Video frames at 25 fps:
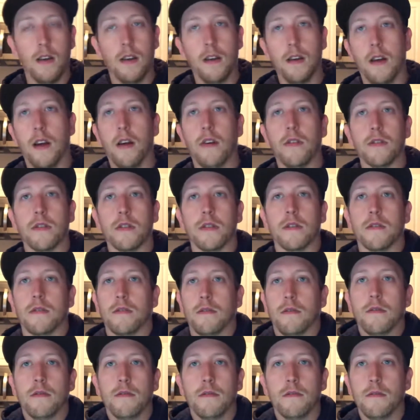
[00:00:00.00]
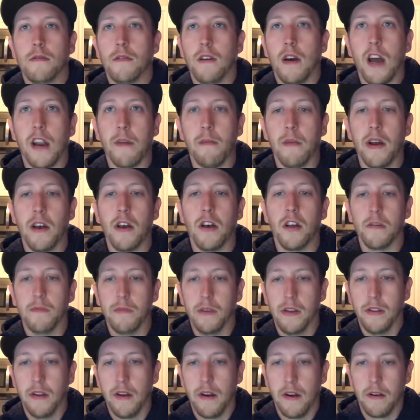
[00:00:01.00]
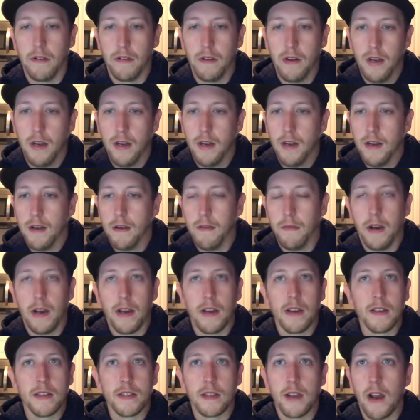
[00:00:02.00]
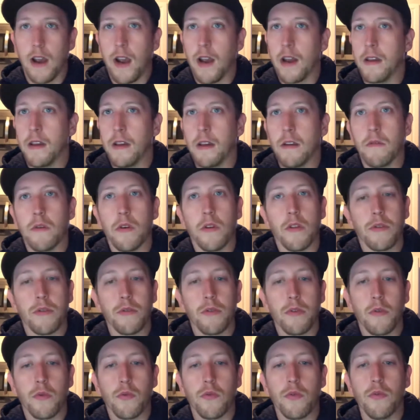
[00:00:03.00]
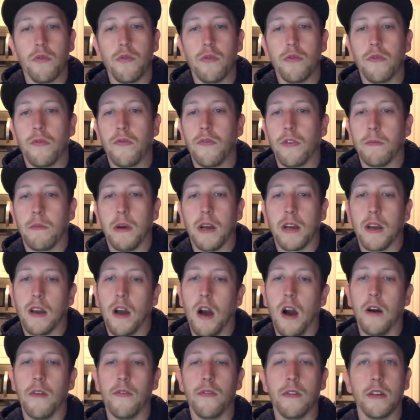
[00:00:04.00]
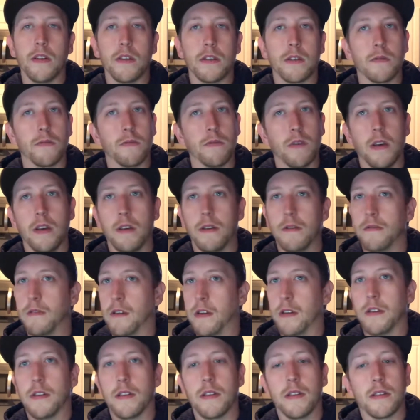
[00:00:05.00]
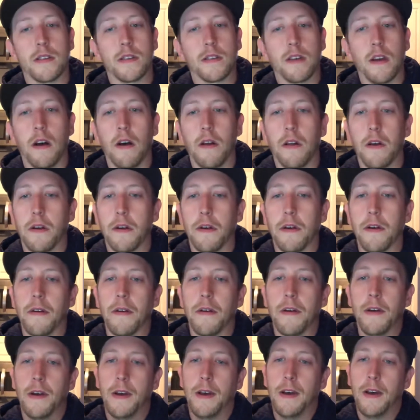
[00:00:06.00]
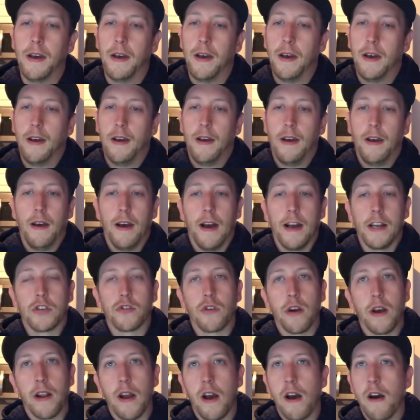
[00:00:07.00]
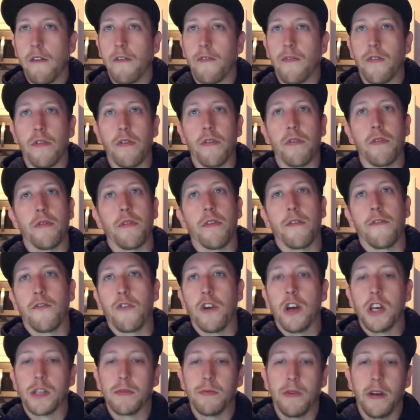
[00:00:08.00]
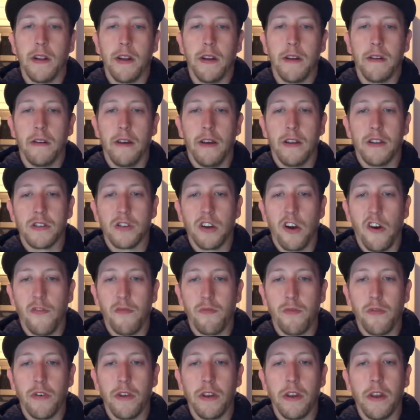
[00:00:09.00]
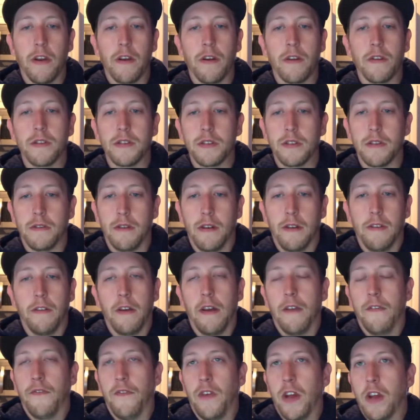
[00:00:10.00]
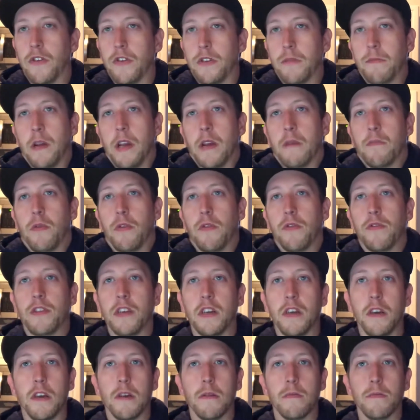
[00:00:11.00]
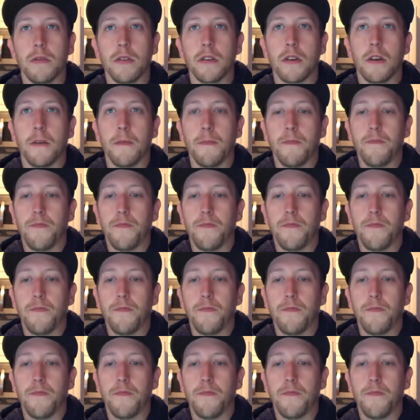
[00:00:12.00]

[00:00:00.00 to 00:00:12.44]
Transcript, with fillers: I was out of my element there. My anxiety went through the roof, and my confidence went into the cellar. I tried out for the freshman and, and sophomore years and, and, and, failed to make both teams. Uh,